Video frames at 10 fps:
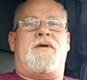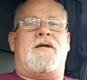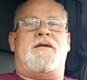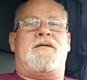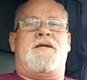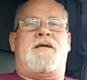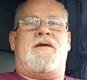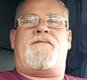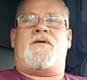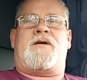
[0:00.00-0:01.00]
they didn't
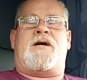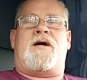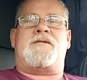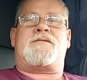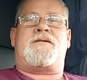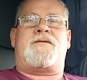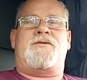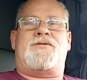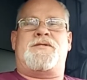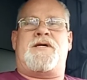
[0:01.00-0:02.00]
give her a
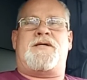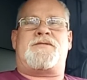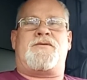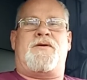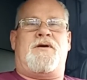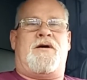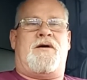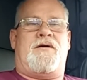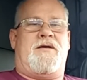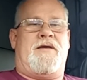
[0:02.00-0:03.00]
constitution test or
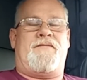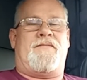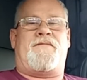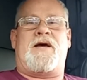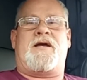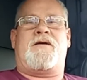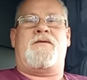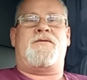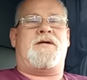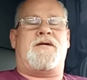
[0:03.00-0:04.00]
even the flag
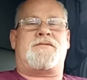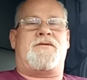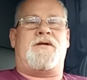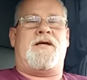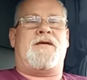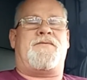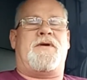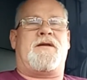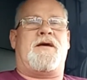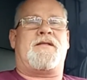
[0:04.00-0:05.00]
code test or
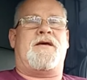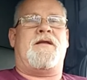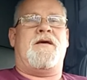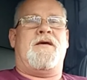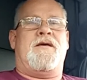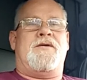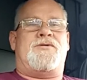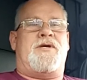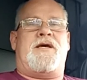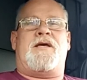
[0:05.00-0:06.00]
anything like that.
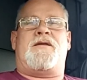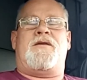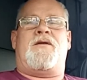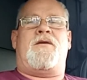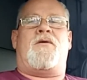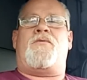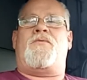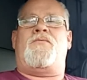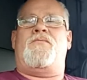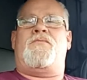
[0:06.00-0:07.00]
She had
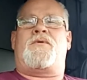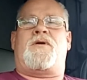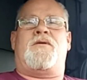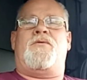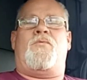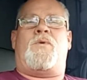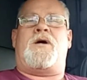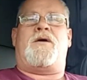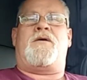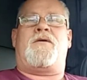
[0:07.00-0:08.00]
no clue
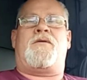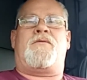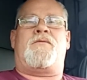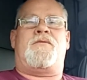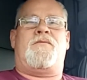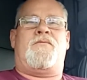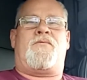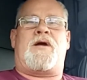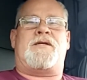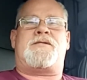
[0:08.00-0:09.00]
what her
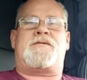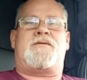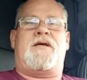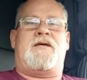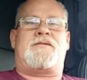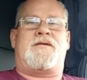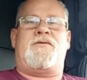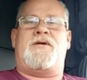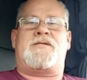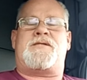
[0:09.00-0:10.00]
rights as
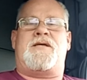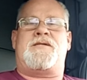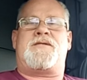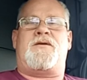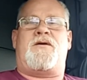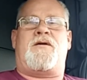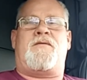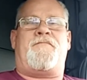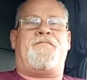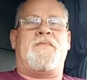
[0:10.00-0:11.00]
a U.S. citizen
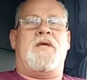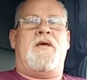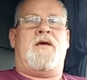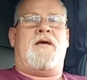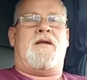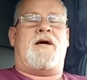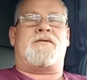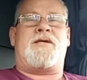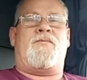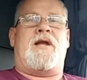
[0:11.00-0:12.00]
are. And
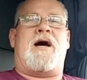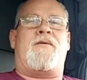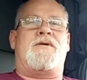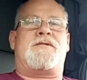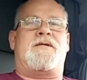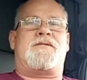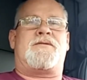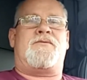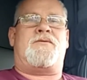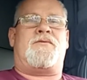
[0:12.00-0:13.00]
now, see, when I was in
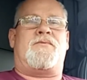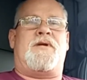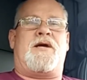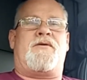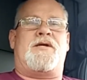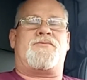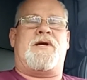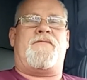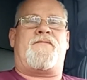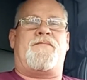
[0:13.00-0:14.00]
school, when I
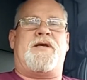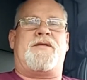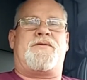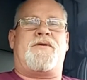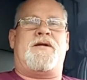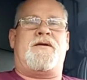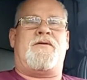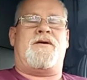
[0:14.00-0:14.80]
graduated from the 8th grade to